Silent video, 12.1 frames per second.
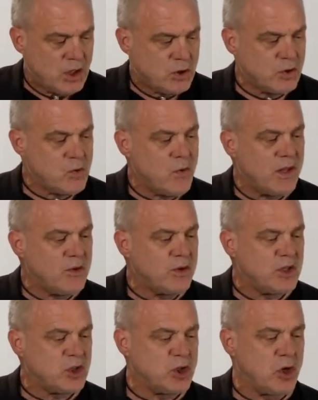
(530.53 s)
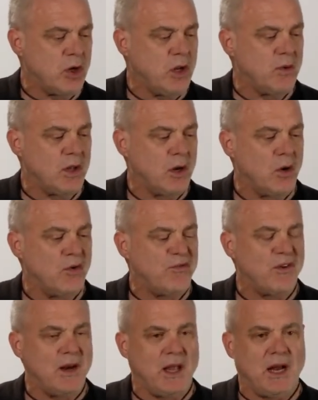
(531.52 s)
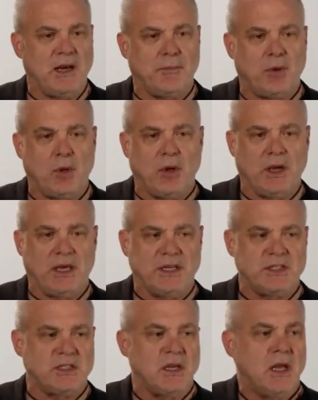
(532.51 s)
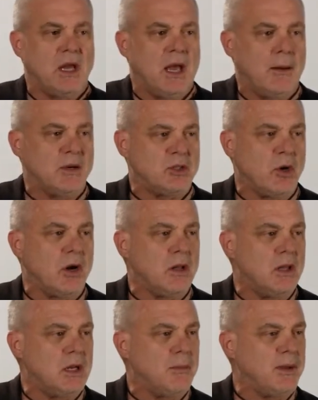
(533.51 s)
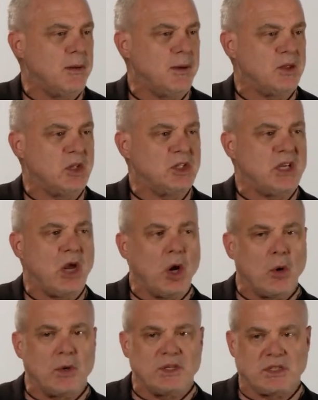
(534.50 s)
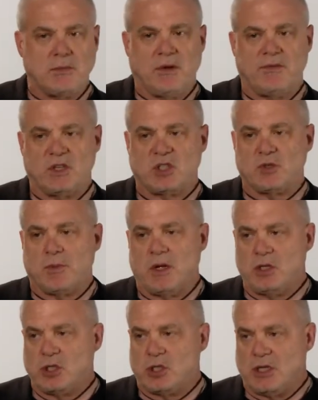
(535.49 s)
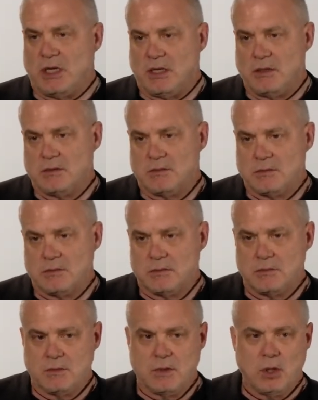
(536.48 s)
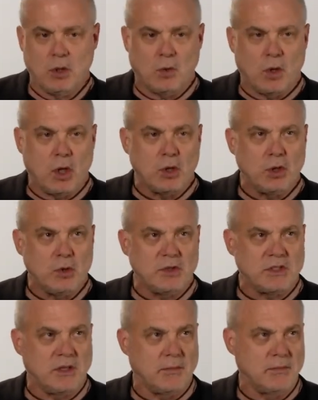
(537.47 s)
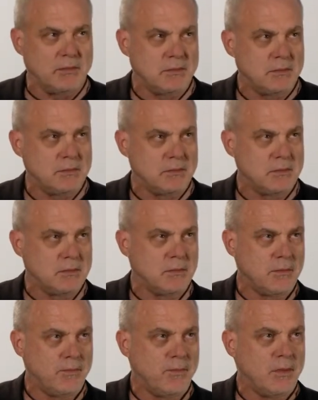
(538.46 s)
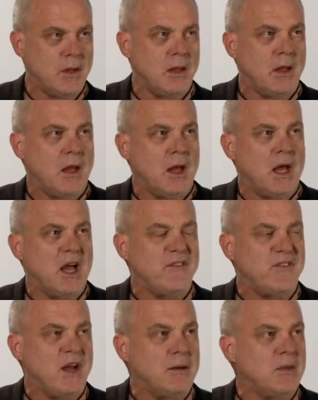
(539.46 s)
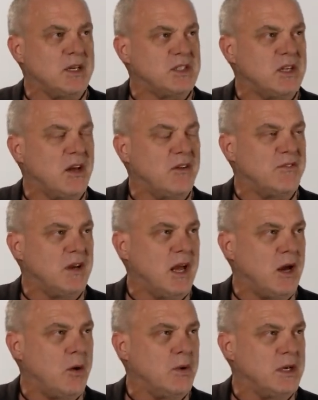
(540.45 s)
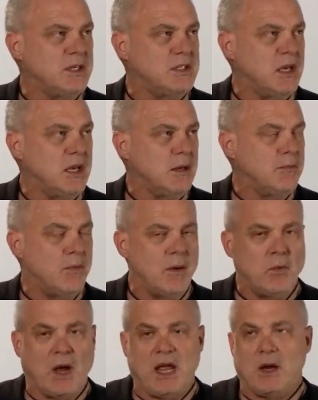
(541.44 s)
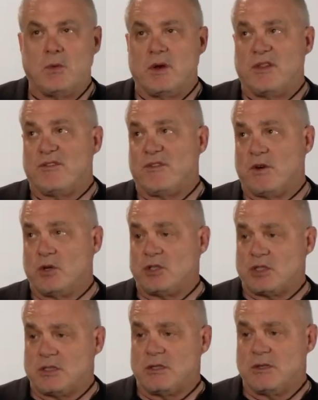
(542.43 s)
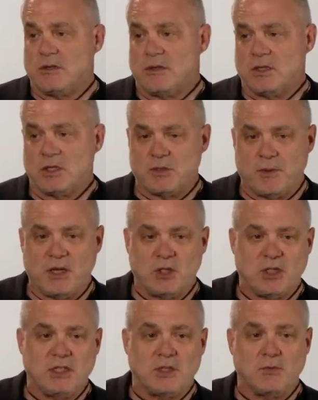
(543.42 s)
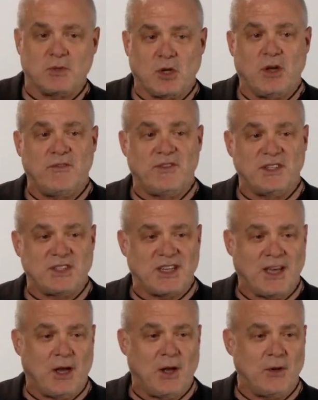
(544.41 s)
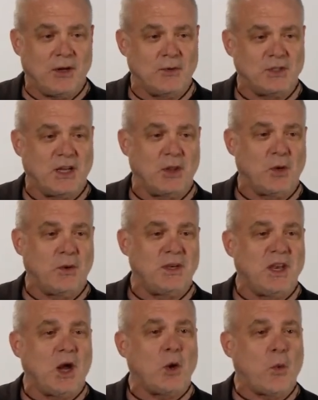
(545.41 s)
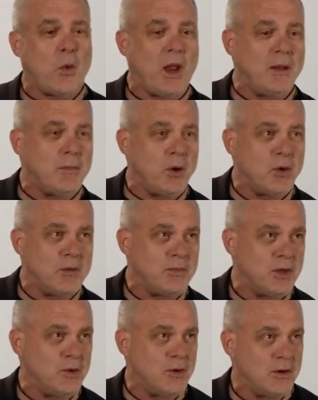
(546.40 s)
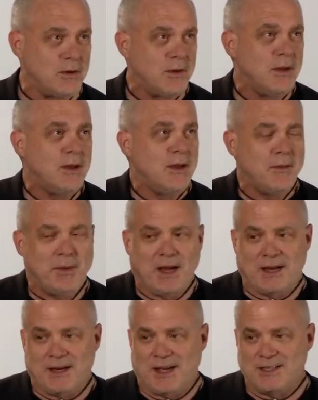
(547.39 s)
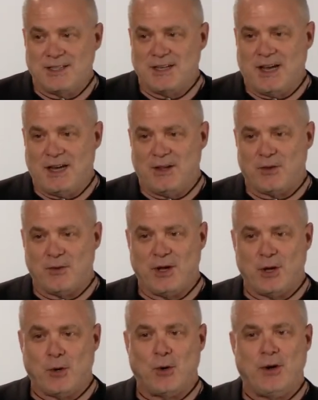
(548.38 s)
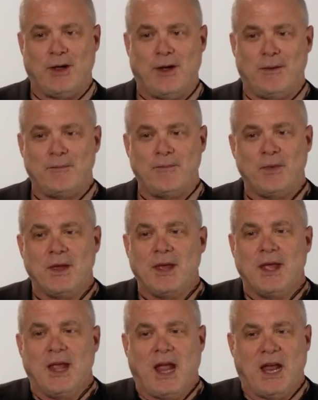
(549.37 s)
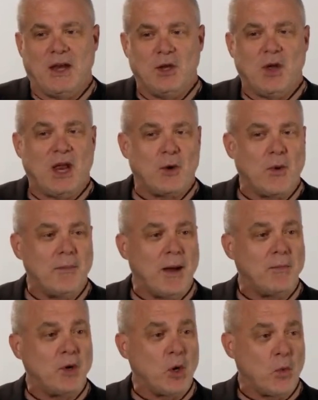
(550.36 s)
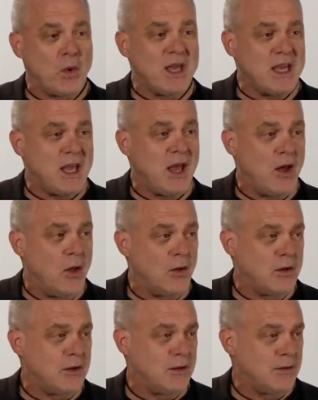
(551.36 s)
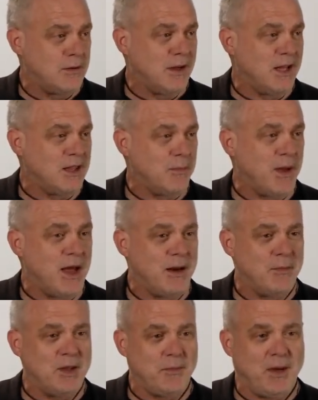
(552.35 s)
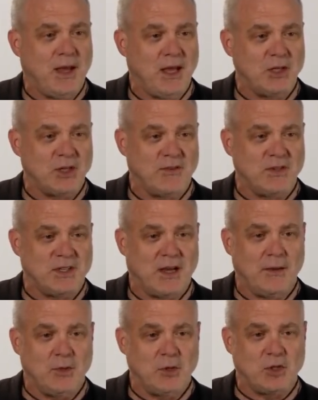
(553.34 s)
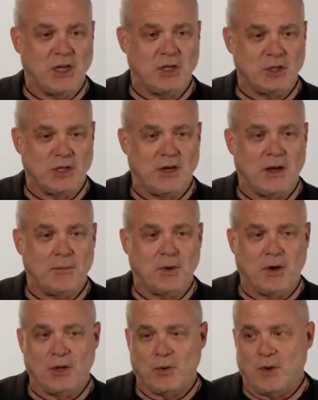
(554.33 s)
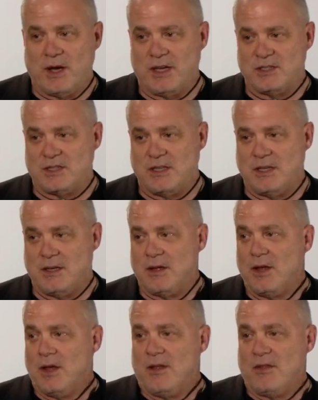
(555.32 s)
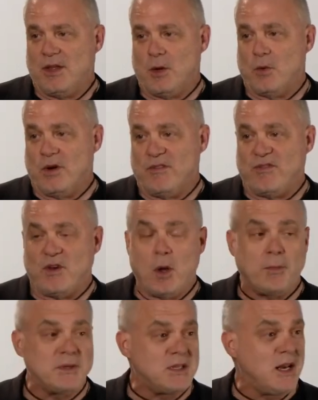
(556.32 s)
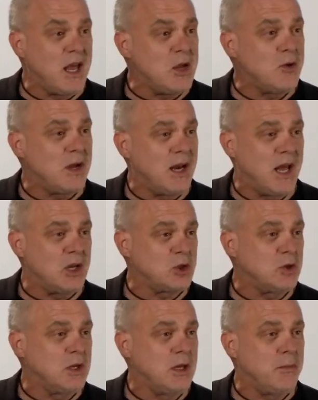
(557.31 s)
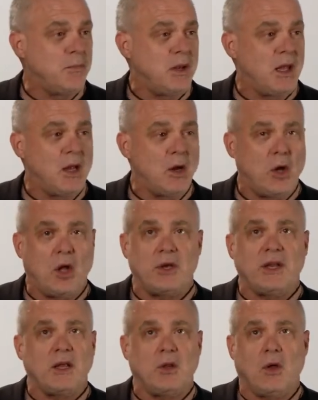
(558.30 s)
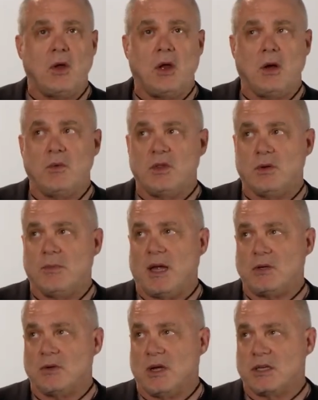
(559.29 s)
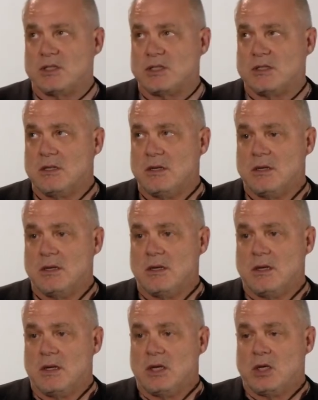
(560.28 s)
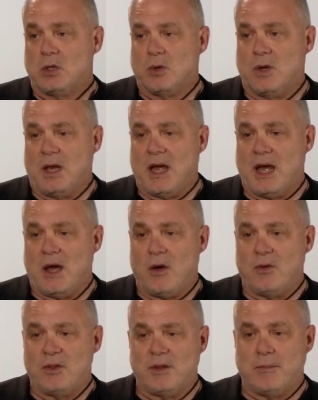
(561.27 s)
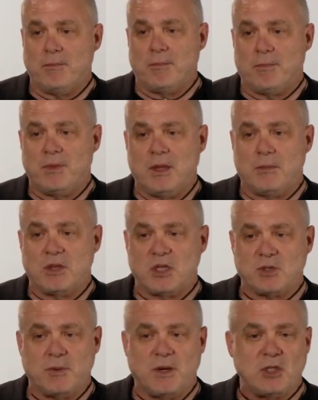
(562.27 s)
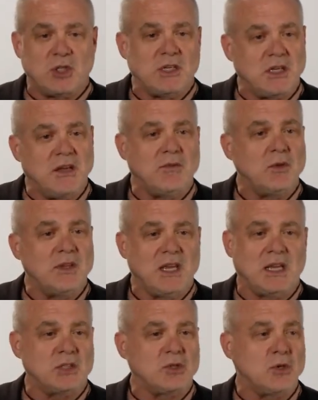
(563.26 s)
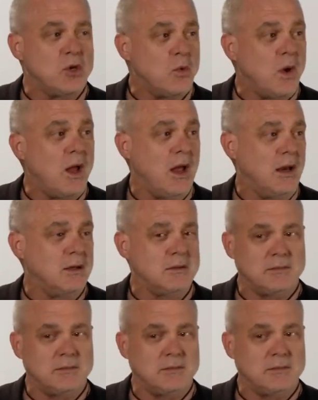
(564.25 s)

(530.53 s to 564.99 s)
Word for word: So as we went through this journey with our own frontline employees, I'm going to talk a little bit about the terrorism of the spreadsheet. You all use them. I find myself now as a, I had one of the first spreadsheets. called VisiCalc. It was on the DEC Rainbow computer back in 1983 at Cornell. And you had to remember to recalc at the bottom of the page every time you changed a number. Otherwise, the thing wouldn't float. But today, you can actually play all day long with your metrics to allow the, the, the spreadsheet to give you the answer you want.